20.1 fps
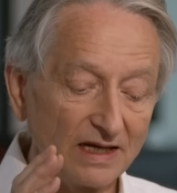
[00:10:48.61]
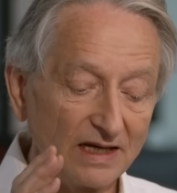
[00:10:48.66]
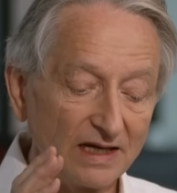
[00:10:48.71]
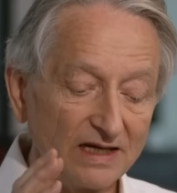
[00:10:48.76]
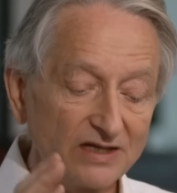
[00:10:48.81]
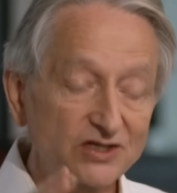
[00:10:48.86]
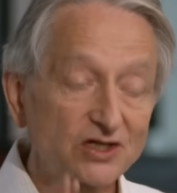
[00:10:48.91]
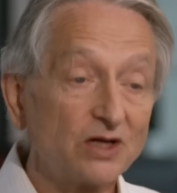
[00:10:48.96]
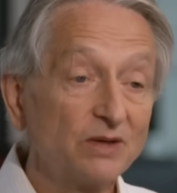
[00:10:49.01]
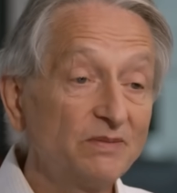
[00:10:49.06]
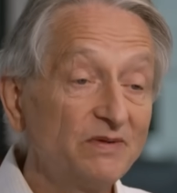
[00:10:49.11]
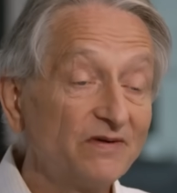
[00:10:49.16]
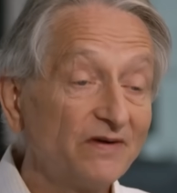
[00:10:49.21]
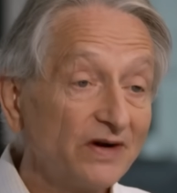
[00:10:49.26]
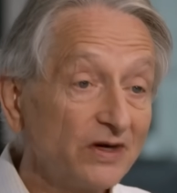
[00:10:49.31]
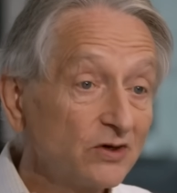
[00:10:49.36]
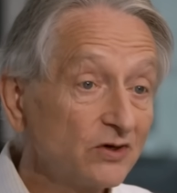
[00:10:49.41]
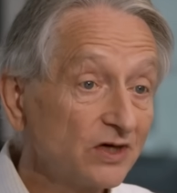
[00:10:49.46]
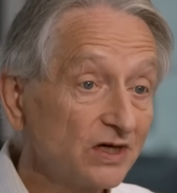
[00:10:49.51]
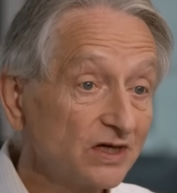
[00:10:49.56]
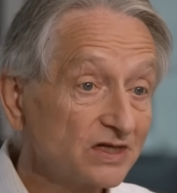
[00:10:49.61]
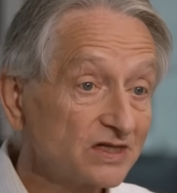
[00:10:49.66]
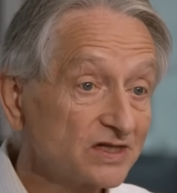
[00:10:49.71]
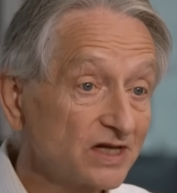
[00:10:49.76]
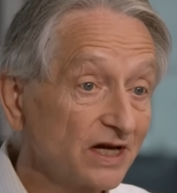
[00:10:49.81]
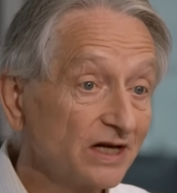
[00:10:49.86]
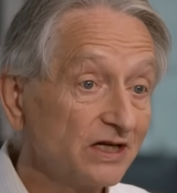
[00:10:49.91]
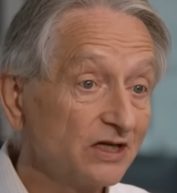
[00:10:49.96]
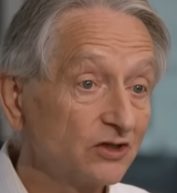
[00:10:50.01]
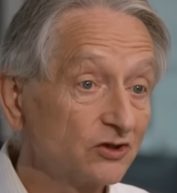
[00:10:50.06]
It's going to be very good at
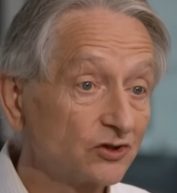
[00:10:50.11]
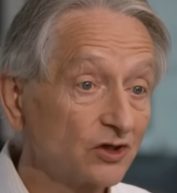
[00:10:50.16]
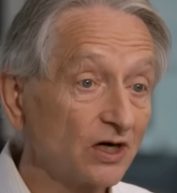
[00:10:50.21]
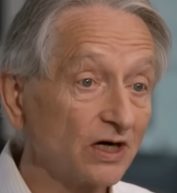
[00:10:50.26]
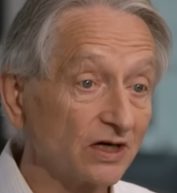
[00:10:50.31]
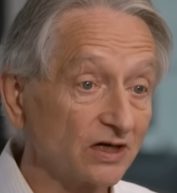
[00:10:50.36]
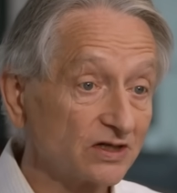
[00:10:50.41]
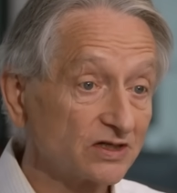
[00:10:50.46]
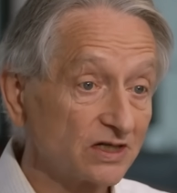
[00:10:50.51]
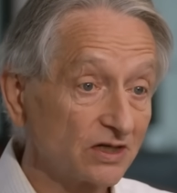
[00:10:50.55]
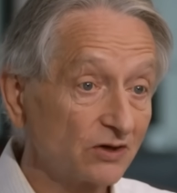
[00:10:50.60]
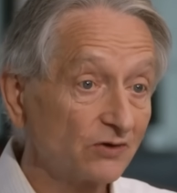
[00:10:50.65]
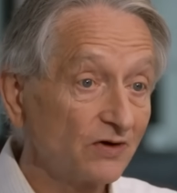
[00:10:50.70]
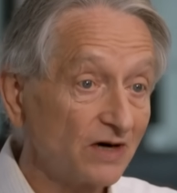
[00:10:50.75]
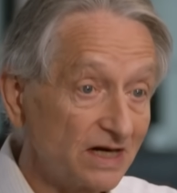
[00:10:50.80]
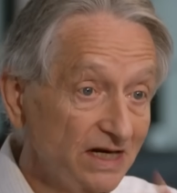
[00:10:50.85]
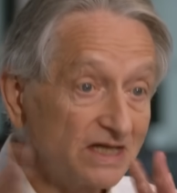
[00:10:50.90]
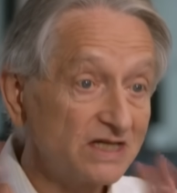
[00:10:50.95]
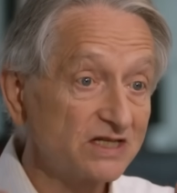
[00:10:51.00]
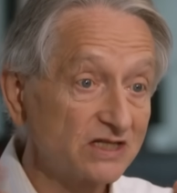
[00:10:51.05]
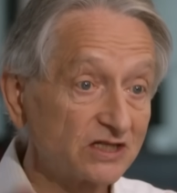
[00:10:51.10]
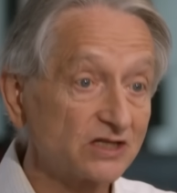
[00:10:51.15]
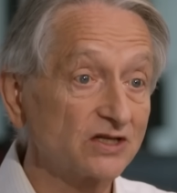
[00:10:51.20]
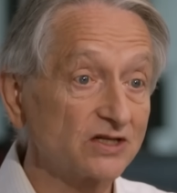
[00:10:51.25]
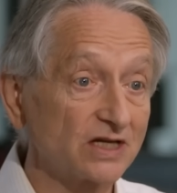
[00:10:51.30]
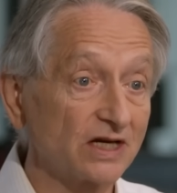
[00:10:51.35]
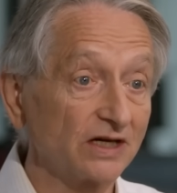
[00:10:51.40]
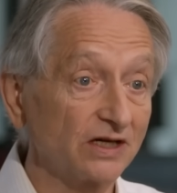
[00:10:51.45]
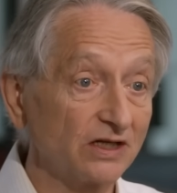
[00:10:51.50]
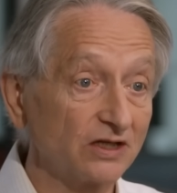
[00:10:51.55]
designing drugs. It already is
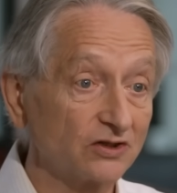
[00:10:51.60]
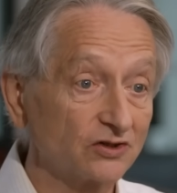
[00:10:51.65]
designing